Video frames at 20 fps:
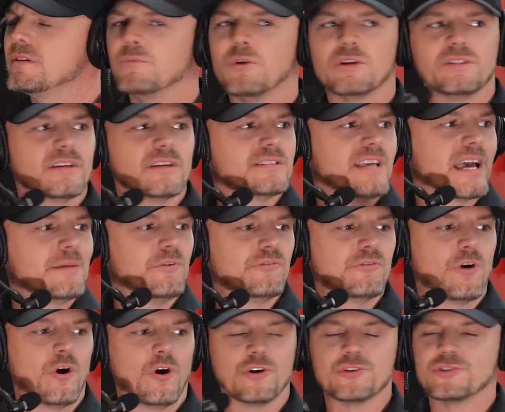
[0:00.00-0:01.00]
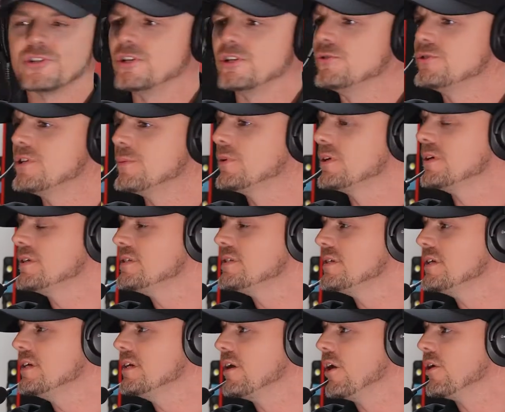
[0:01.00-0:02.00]
with the type of cars that you typically
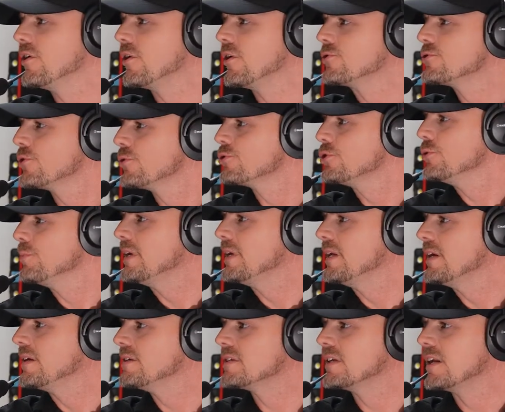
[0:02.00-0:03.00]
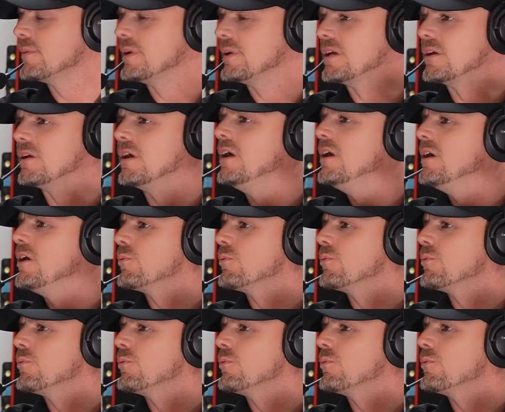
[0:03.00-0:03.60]
see on our social media is going to be